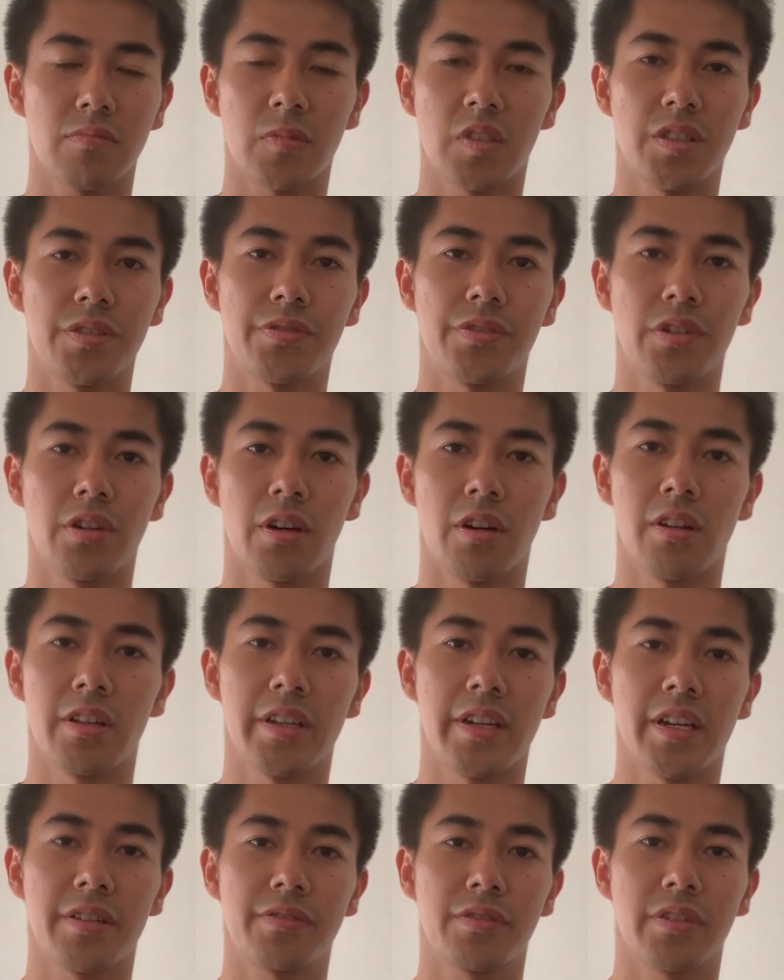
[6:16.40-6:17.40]
if you're old
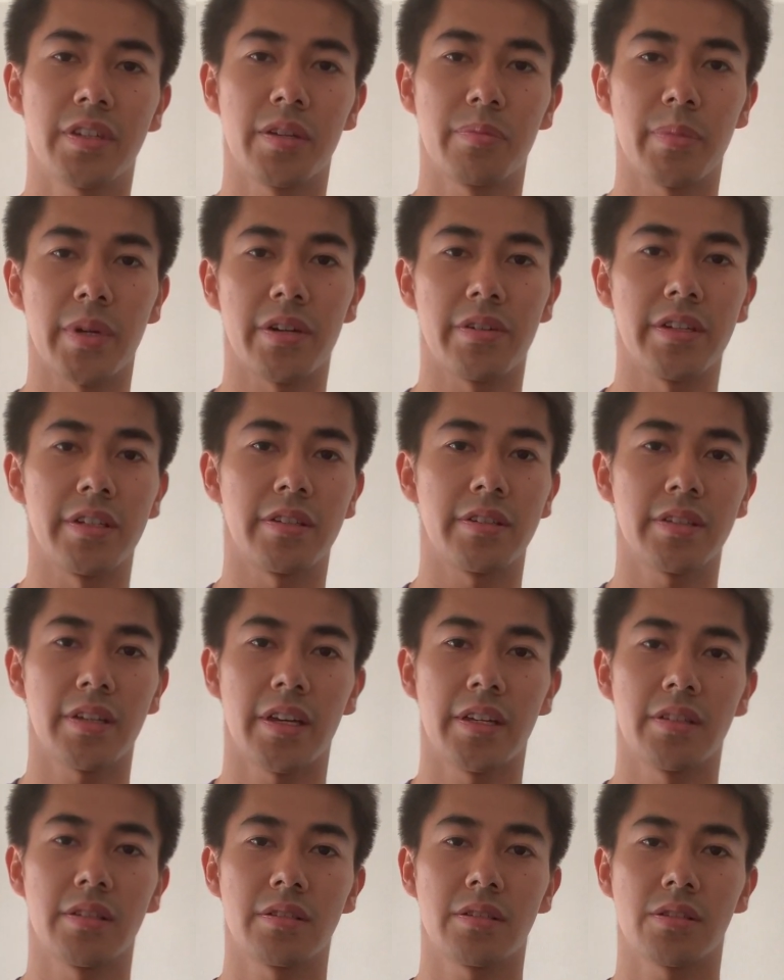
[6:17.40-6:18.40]
enough to get married,
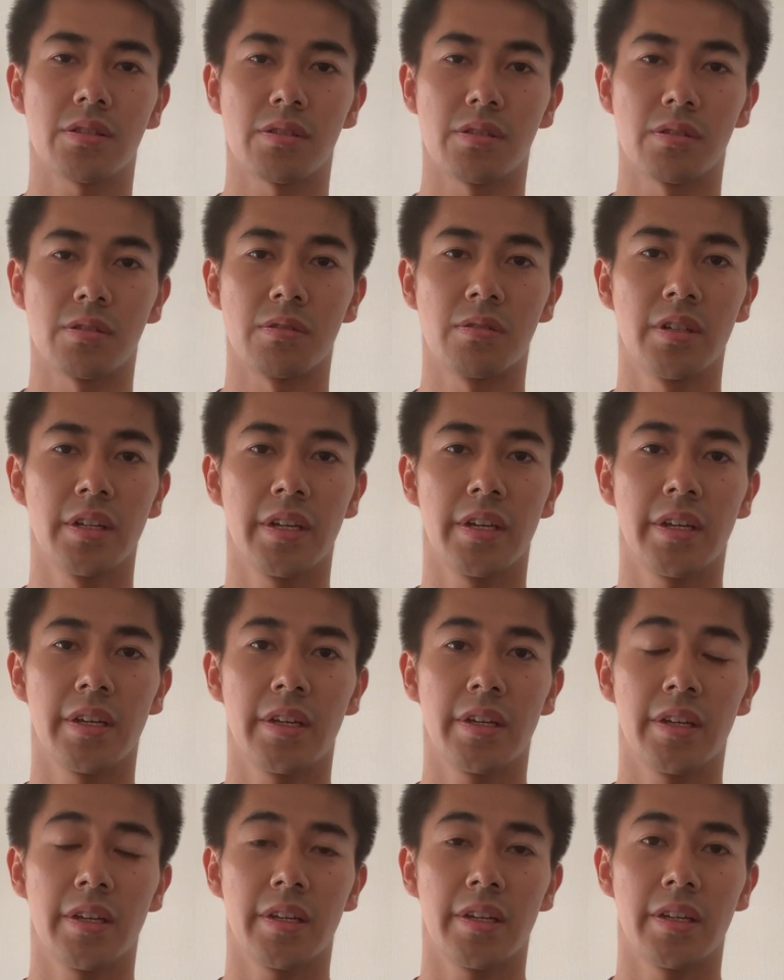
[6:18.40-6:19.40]
and so
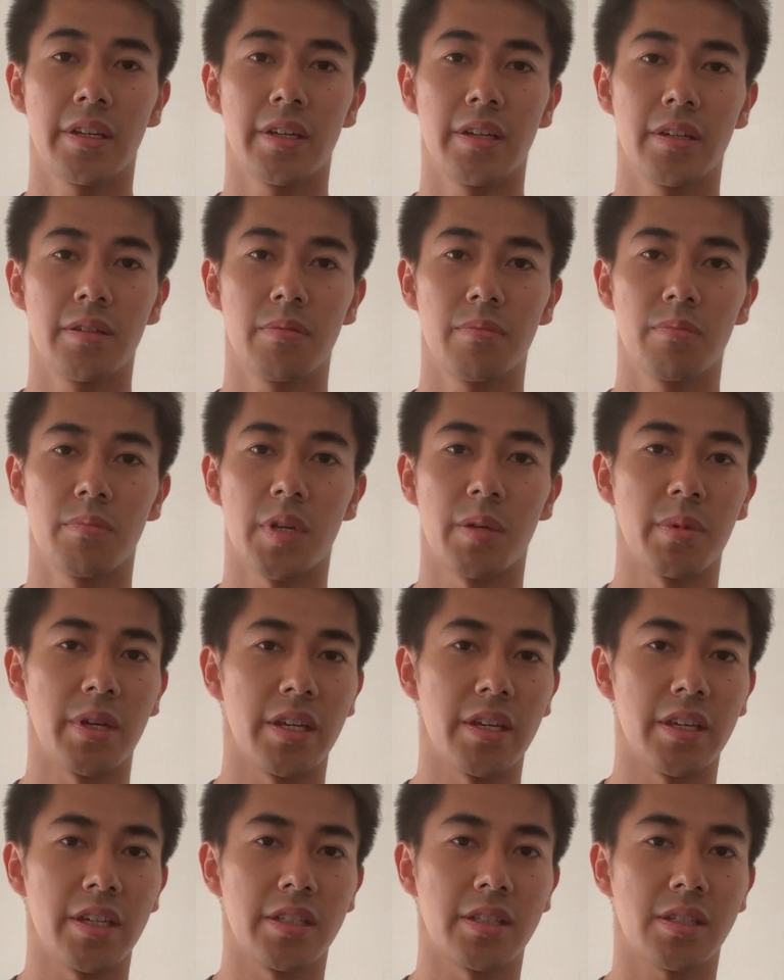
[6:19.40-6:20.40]
maybe
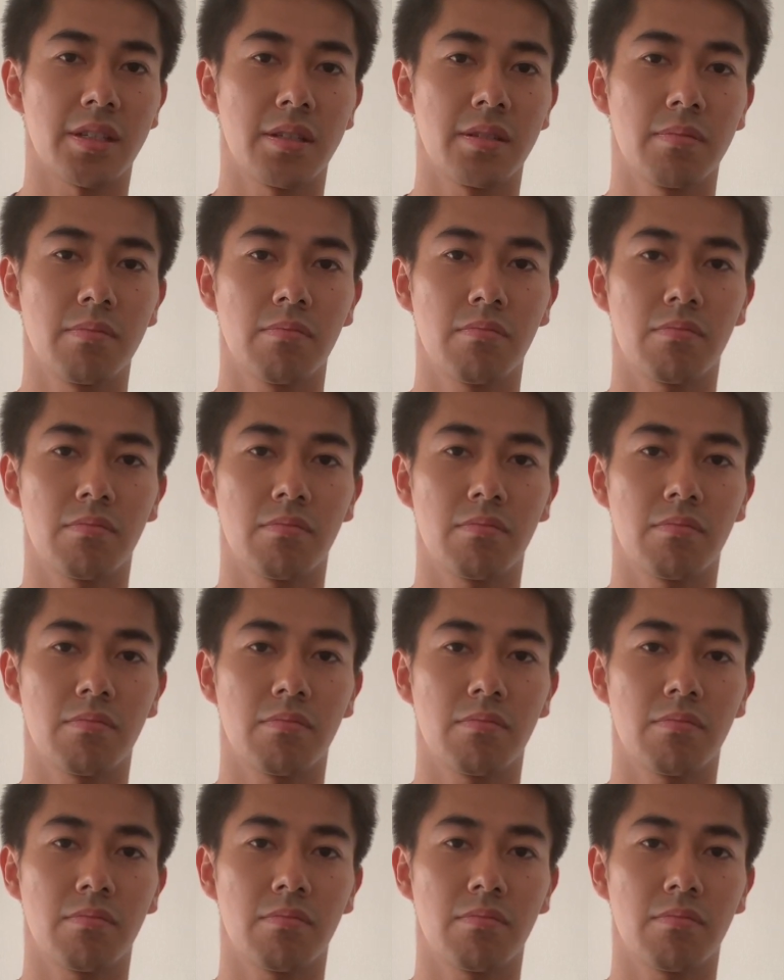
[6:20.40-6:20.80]
it's